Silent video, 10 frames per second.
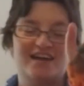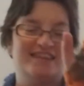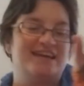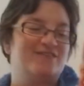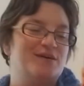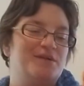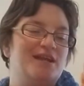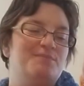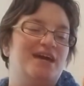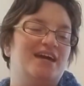I think if I'm
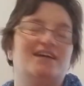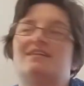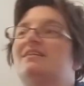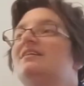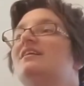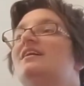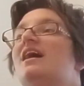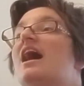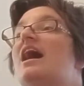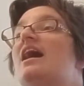gonna make
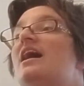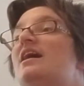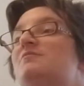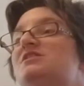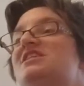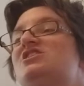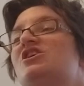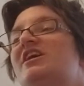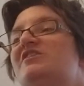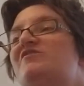sister,
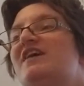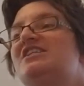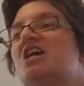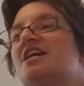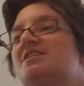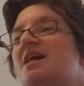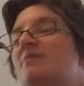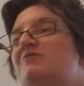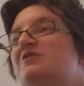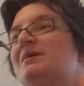can you find Jack's
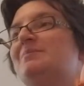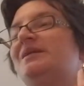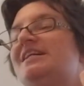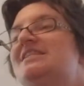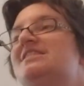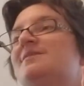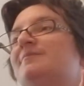cup for me, please?